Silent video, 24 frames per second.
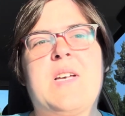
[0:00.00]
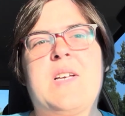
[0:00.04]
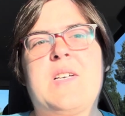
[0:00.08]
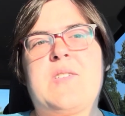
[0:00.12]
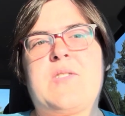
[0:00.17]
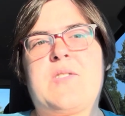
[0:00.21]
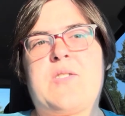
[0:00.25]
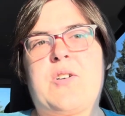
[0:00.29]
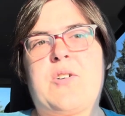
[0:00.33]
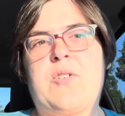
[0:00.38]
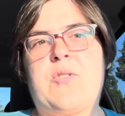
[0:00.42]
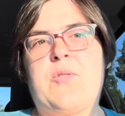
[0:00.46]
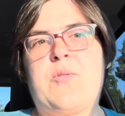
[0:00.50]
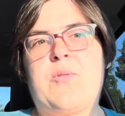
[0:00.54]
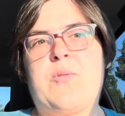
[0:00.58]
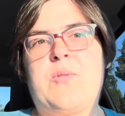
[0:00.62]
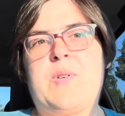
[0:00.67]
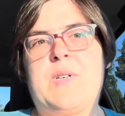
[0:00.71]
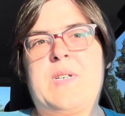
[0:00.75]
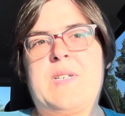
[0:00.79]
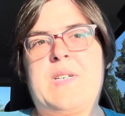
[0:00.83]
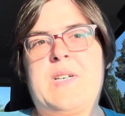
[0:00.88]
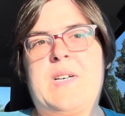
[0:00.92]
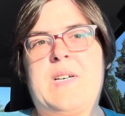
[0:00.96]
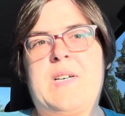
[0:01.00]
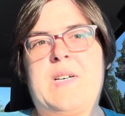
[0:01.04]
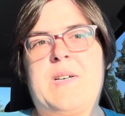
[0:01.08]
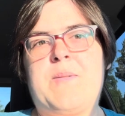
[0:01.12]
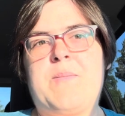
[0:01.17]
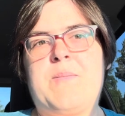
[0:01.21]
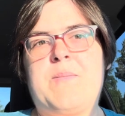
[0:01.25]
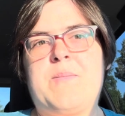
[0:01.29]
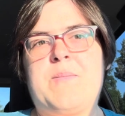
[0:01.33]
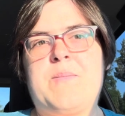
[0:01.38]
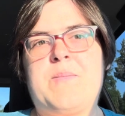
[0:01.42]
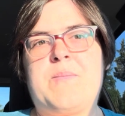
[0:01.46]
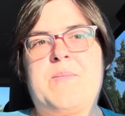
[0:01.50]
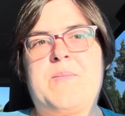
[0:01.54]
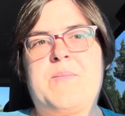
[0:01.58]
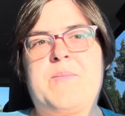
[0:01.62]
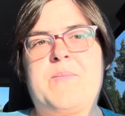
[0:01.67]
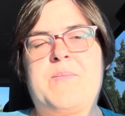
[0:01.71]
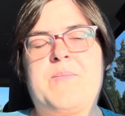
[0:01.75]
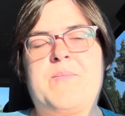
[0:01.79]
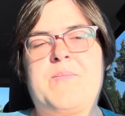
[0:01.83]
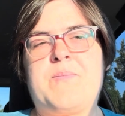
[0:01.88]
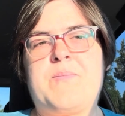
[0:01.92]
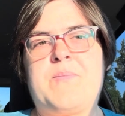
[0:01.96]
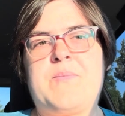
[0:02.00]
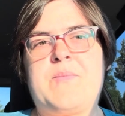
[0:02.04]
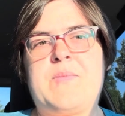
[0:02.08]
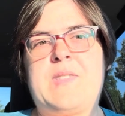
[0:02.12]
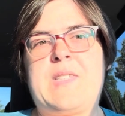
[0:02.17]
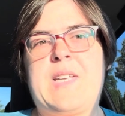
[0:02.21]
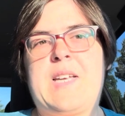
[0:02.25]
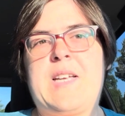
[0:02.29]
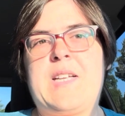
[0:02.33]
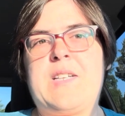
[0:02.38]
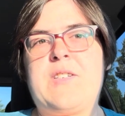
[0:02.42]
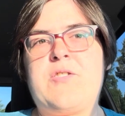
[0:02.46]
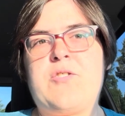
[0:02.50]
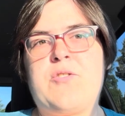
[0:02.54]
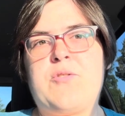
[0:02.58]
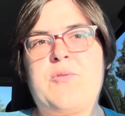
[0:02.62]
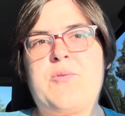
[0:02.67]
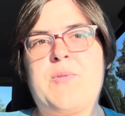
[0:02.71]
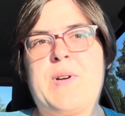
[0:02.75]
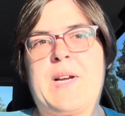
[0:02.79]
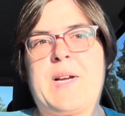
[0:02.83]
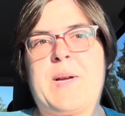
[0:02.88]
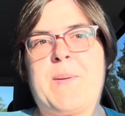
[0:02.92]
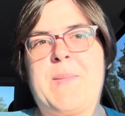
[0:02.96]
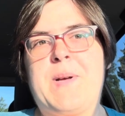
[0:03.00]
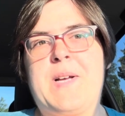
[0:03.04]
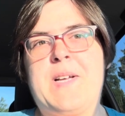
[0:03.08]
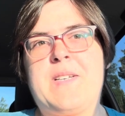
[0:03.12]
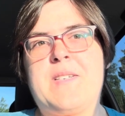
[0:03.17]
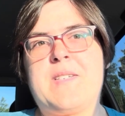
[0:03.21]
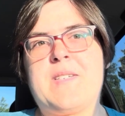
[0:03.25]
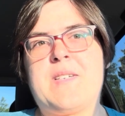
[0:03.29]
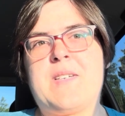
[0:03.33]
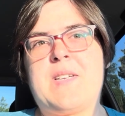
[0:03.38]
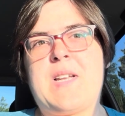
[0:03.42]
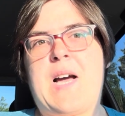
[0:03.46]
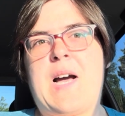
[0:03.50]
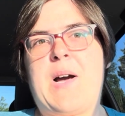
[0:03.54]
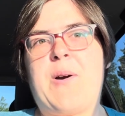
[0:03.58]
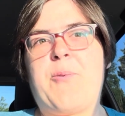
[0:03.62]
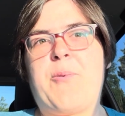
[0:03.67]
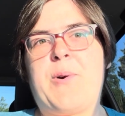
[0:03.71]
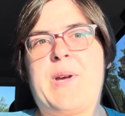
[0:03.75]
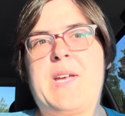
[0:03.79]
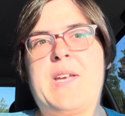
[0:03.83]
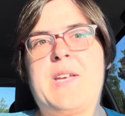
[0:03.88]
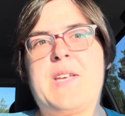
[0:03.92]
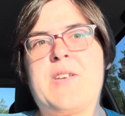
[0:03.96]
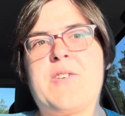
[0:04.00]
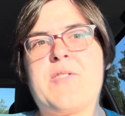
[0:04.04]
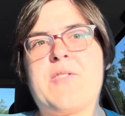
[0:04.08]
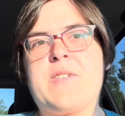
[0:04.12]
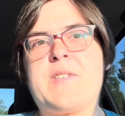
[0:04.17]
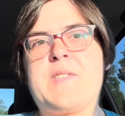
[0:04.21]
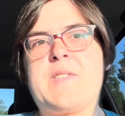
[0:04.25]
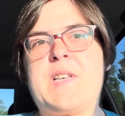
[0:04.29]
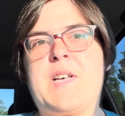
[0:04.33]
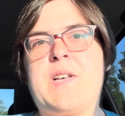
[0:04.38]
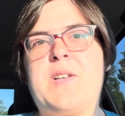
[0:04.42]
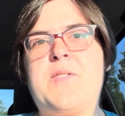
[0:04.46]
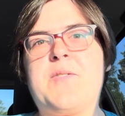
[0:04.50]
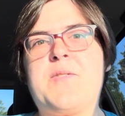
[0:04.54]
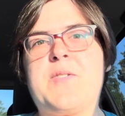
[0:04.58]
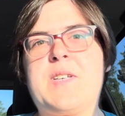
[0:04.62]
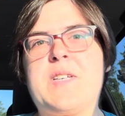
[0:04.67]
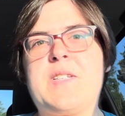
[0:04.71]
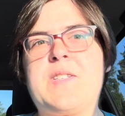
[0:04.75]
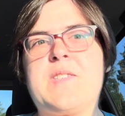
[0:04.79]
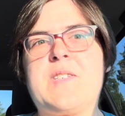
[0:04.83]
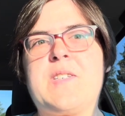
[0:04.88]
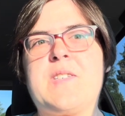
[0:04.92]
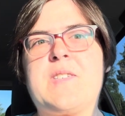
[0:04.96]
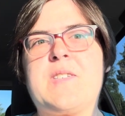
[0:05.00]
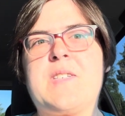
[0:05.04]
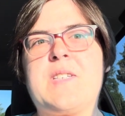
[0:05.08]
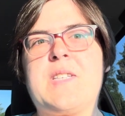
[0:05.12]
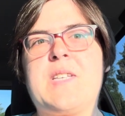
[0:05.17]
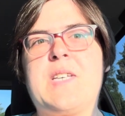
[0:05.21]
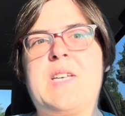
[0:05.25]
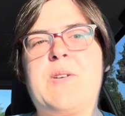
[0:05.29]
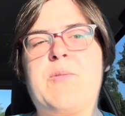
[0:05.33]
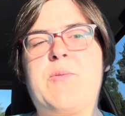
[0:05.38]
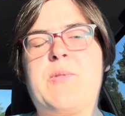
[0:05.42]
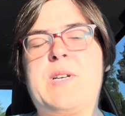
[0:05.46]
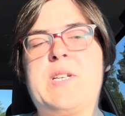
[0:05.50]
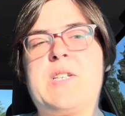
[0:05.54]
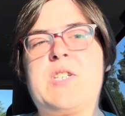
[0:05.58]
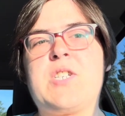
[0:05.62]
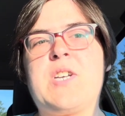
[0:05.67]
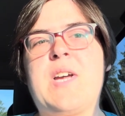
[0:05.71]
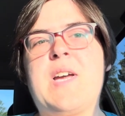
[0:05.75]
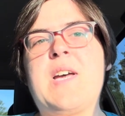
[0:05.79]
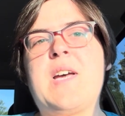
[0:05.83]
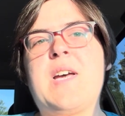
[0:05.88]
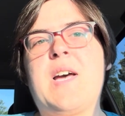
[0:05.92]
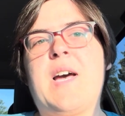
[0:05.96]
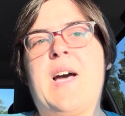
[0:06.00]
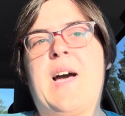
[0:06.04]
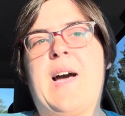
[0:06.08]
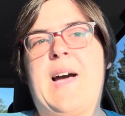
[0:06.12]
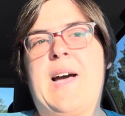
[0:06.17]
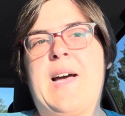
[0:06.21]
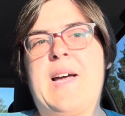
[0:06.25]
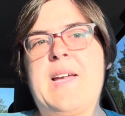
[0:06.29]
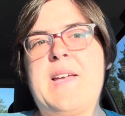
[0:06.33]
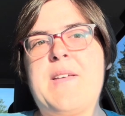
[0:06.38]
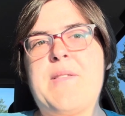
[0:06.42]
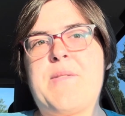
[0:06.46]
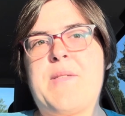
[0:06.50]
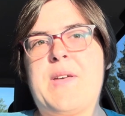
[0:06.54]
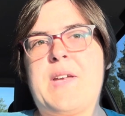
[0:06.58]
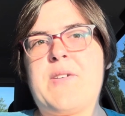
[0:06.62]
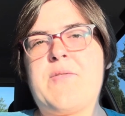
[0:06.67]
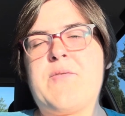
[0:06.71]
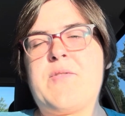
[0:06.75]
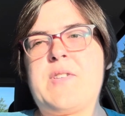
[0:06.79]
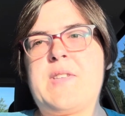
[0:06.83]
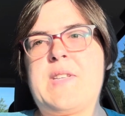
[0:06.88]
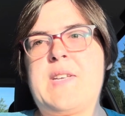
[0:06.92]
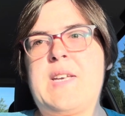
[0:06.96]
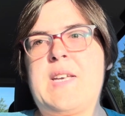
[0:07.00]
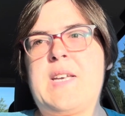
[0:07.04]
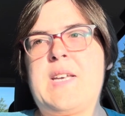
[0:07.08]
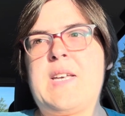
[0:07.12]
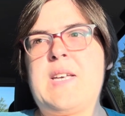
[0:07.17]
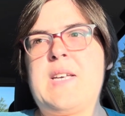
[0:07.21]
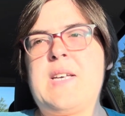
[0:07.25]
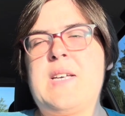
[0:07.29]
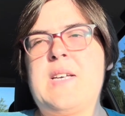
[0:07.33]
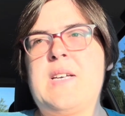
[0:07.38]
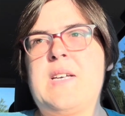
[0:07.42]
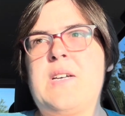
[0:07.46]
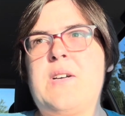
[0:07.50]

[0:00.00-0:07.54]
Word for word: So, um, they do recommend not weighing yourself consistently, which I thankfully,